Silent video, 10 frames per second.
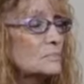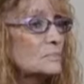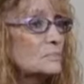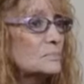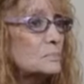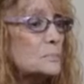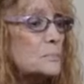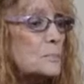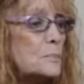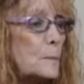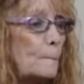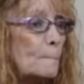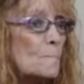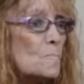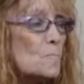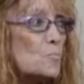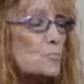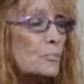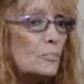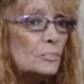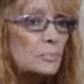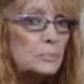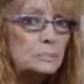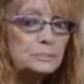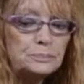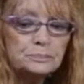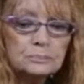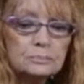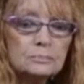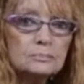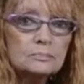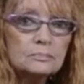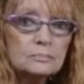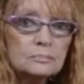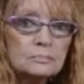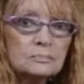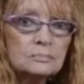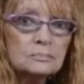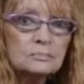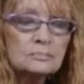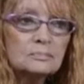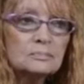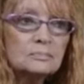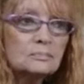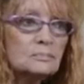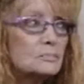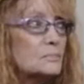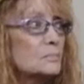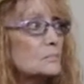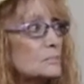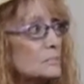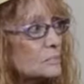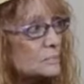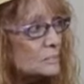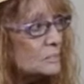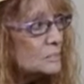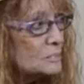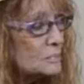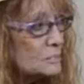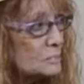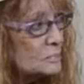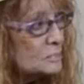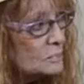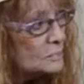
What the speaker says: (not speaking)